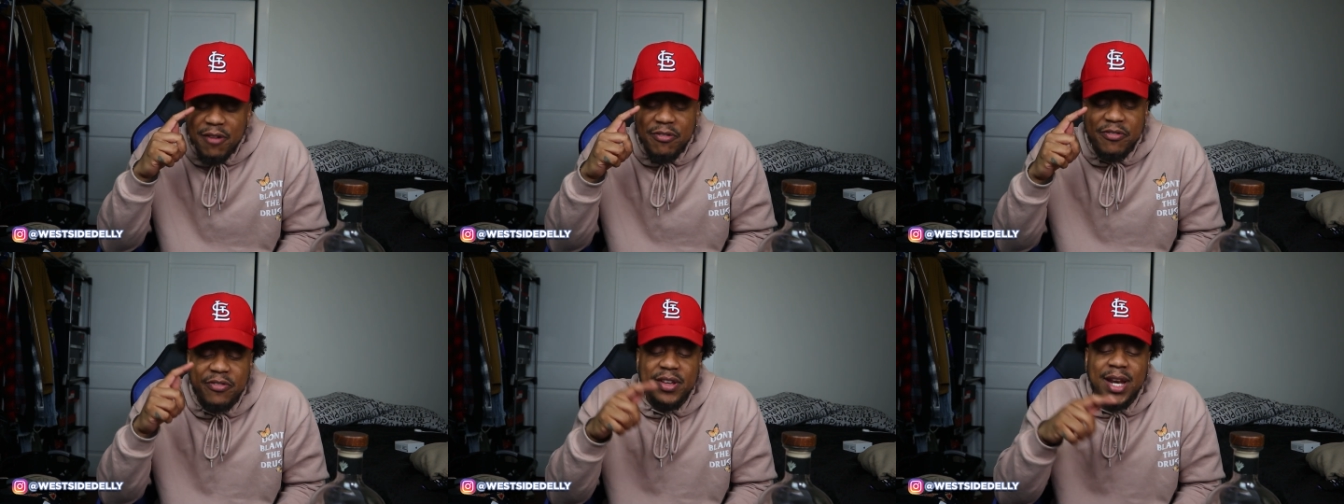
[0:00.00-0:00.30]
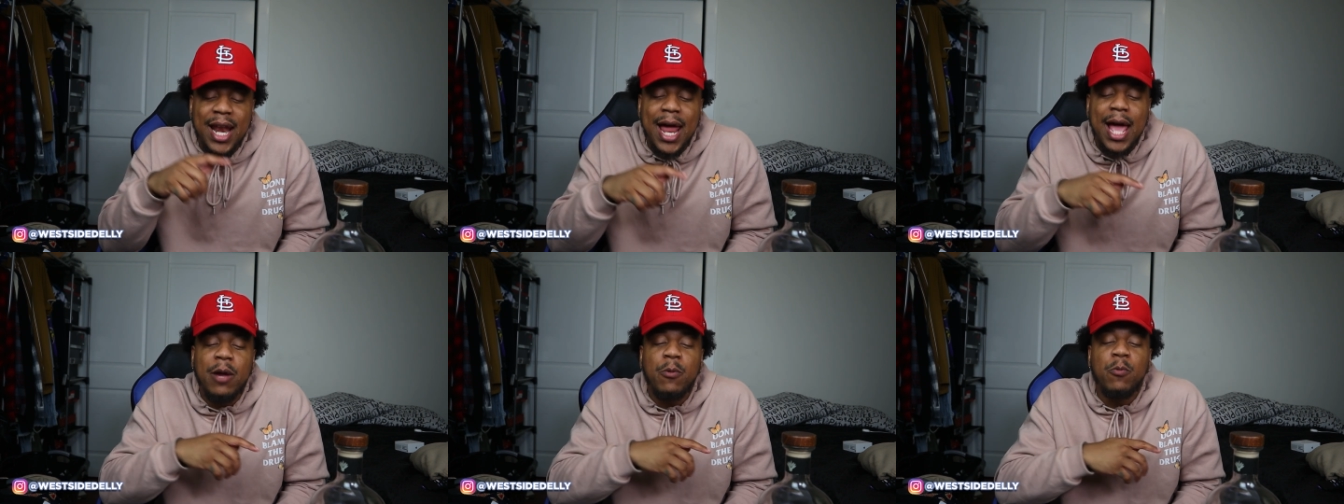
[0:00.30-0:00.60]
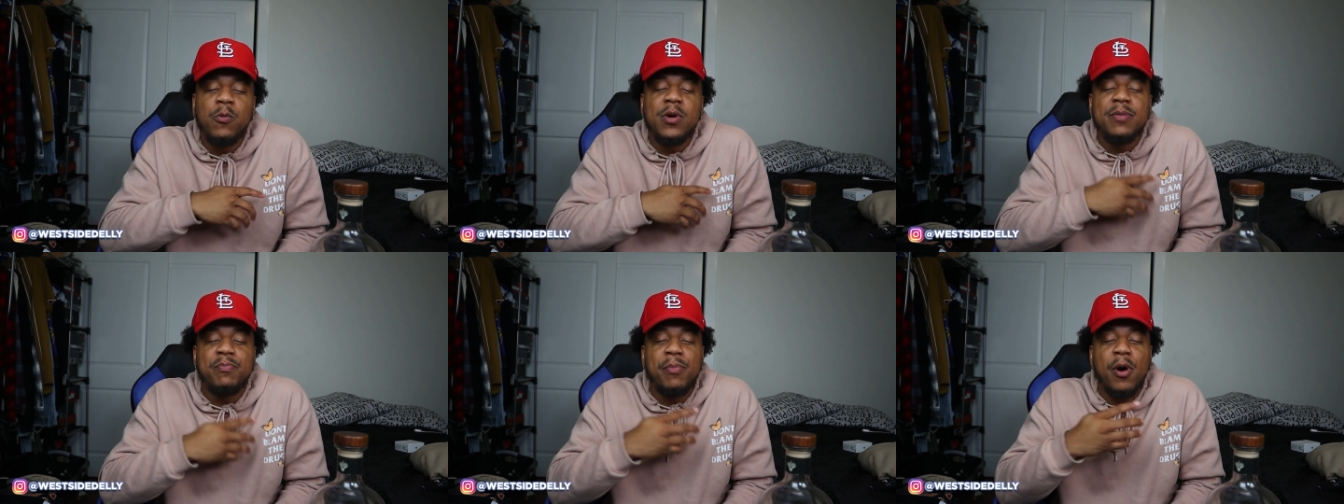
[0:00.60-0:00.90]
I feel like
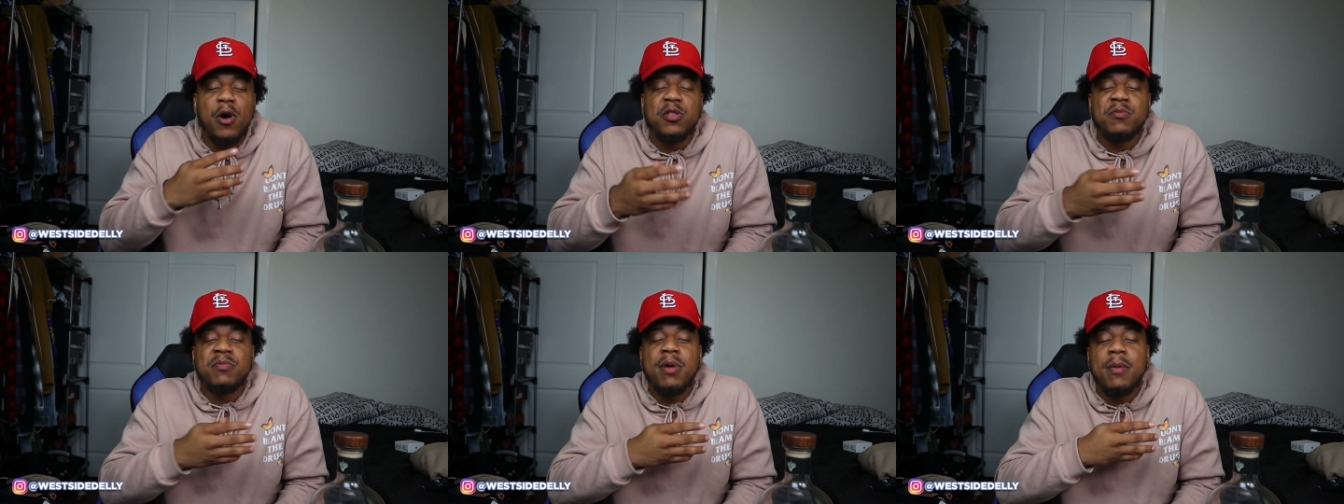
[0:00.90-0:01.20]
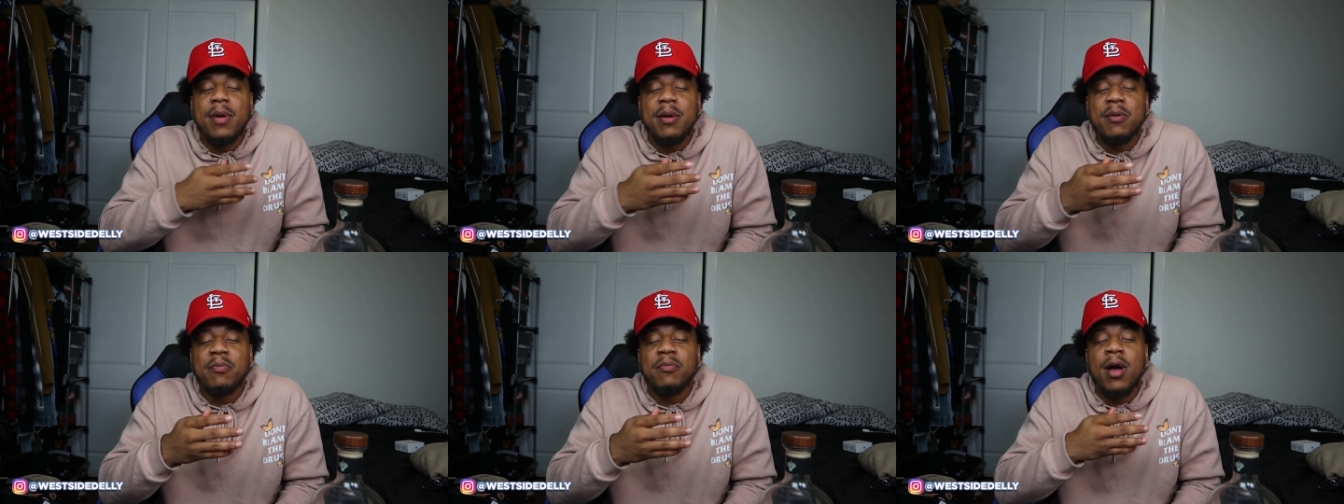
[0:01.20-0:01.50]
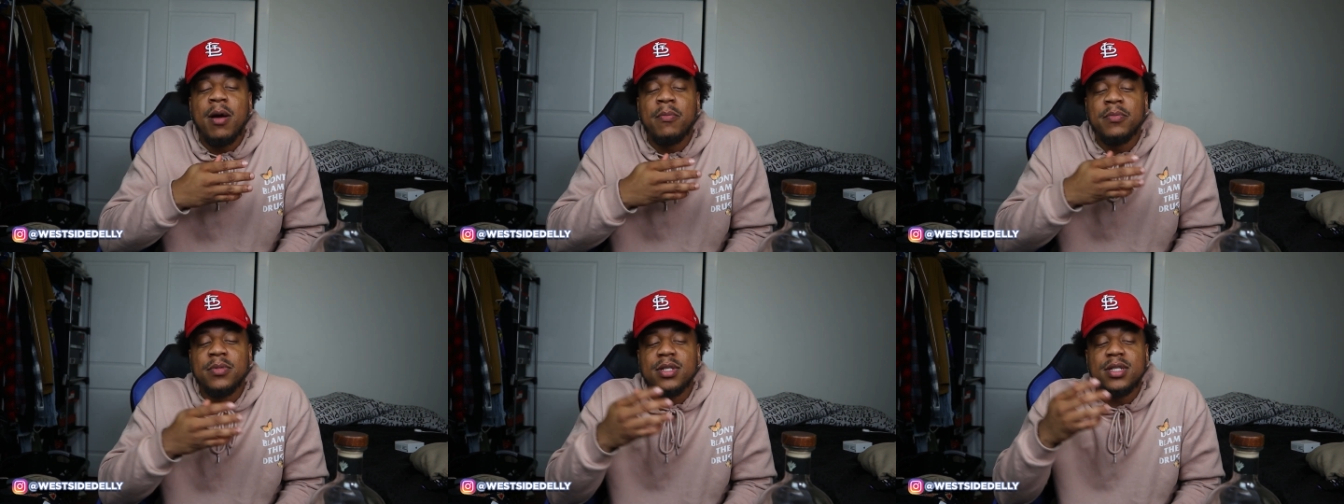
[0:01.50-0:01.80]
with both of my baby
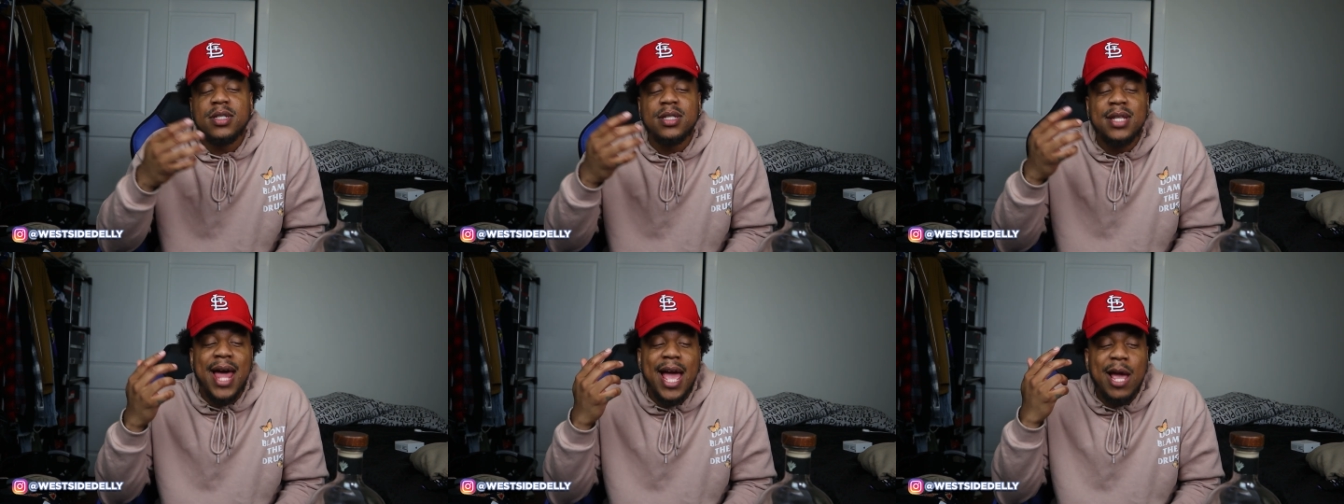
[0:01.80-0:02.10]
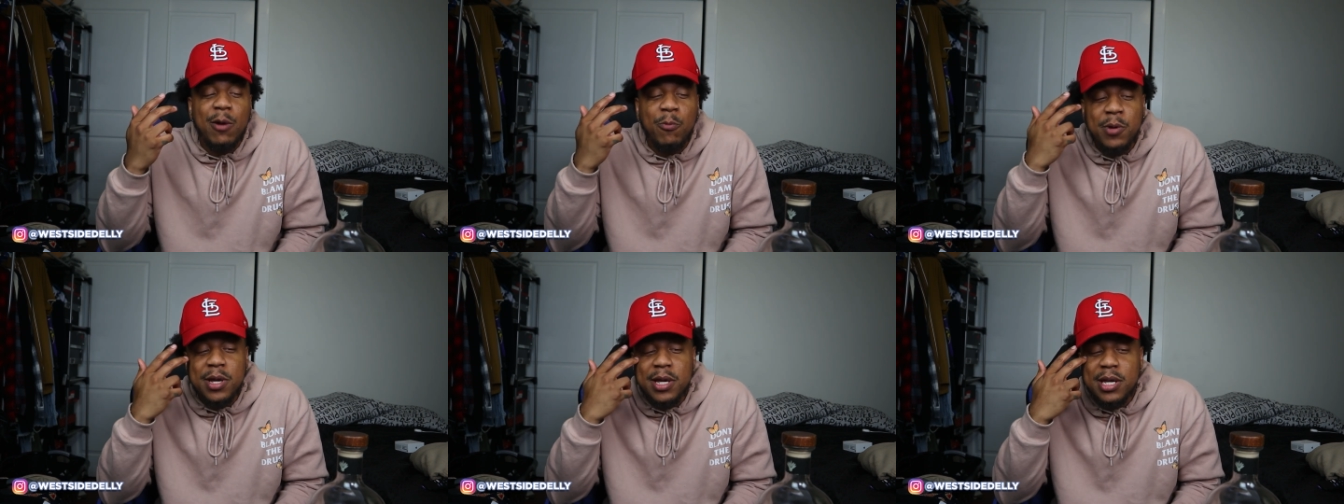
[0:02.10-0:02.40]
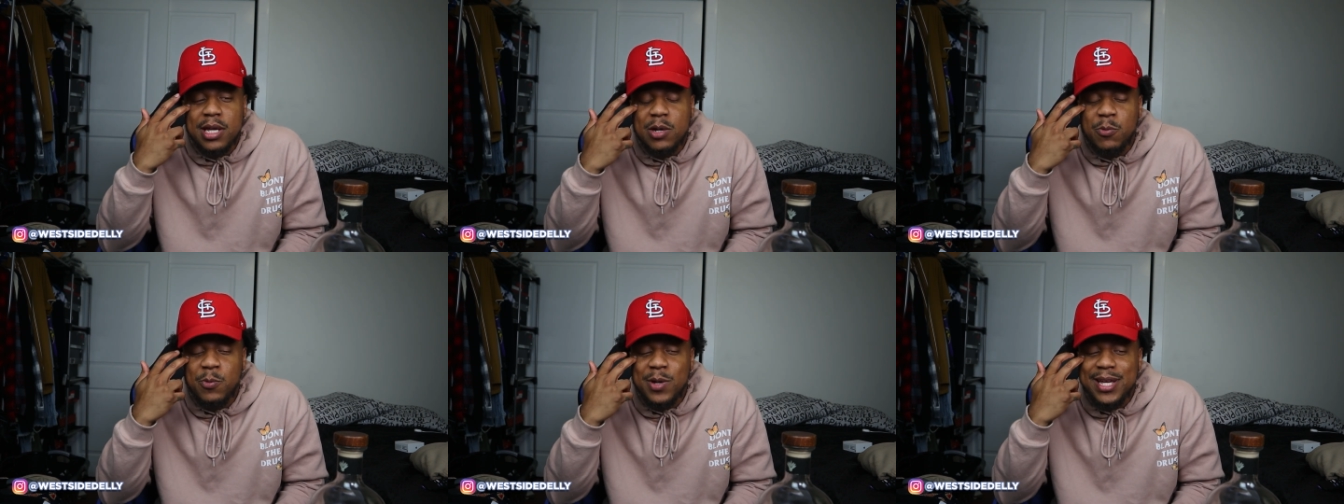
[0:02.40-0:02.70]
mamas, like,
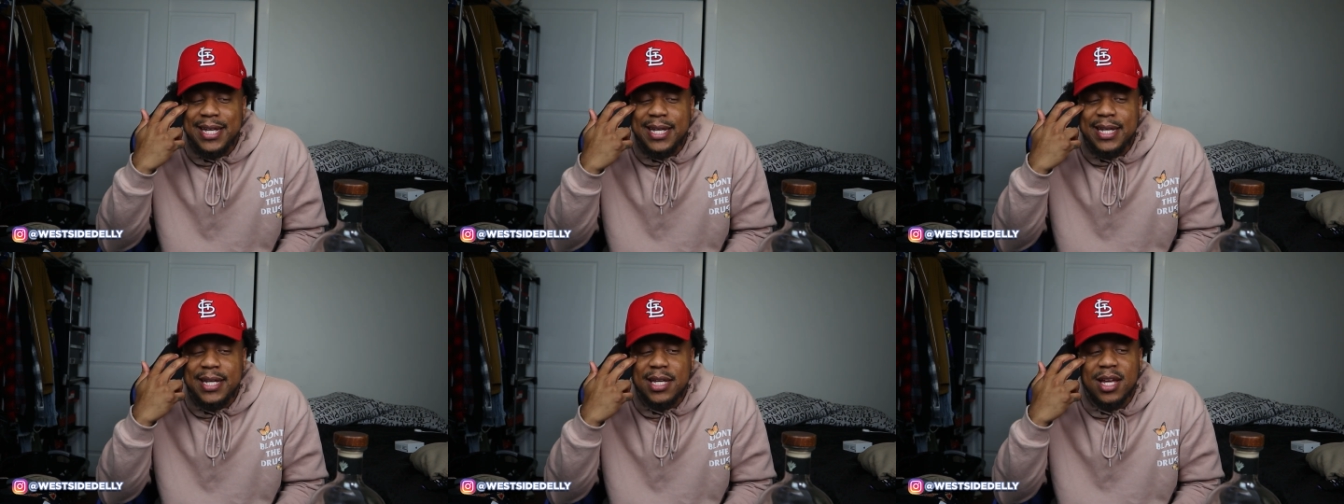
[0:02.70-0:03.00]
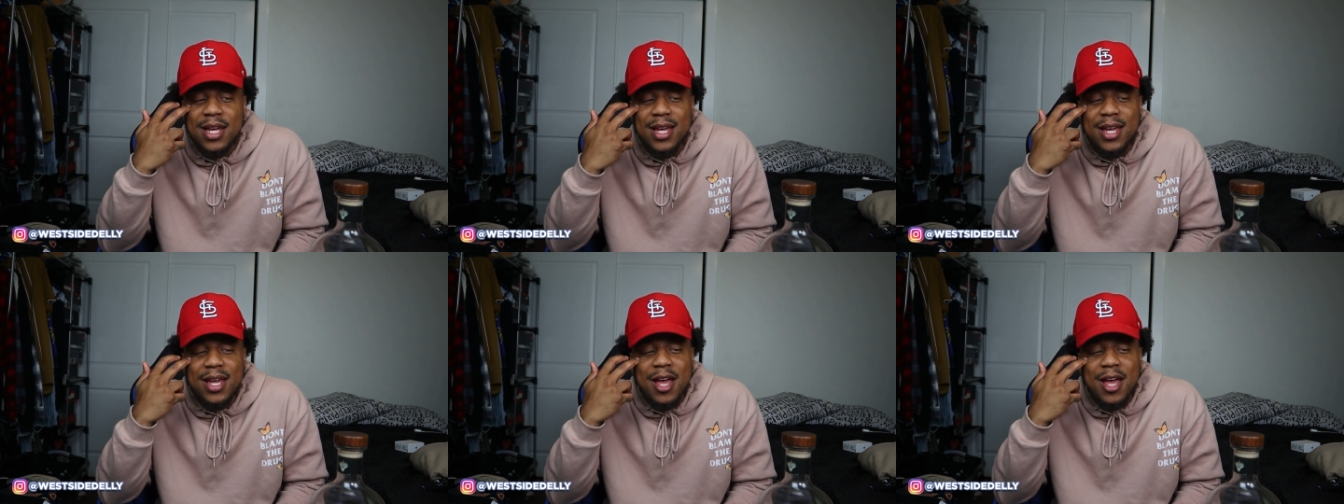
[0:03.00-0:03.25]
we